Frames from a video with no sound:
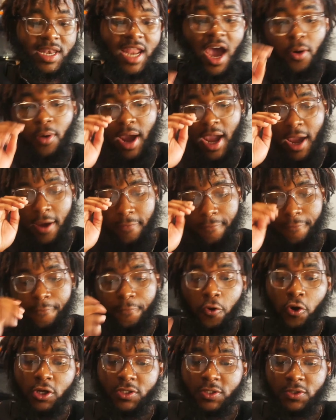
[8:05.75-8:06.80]
Now I have
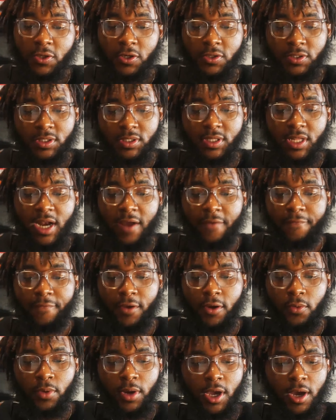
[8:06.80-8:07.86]
4 sources that I
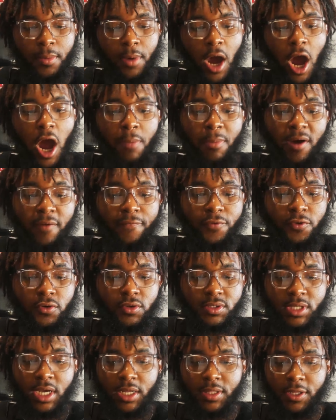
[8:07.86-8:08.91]
feel will help all my
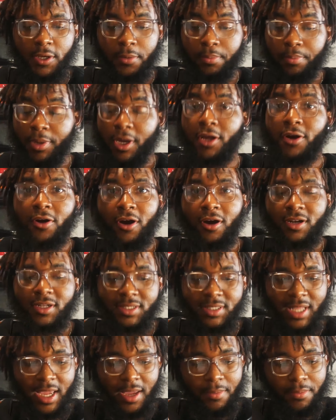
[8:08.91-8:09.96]
viewers out there better
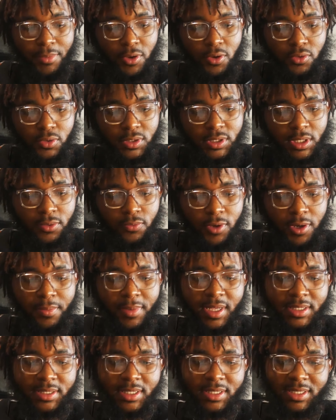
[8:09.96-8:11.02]
understand music
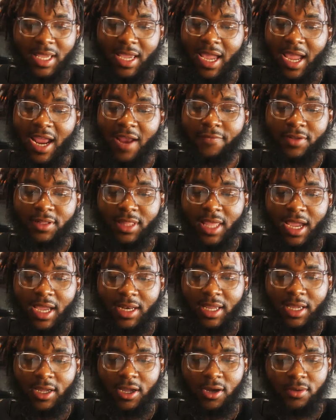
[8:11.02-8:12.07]
remixes and everything
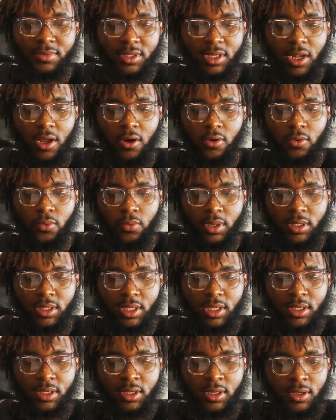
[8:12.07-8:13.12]
that comes along with it.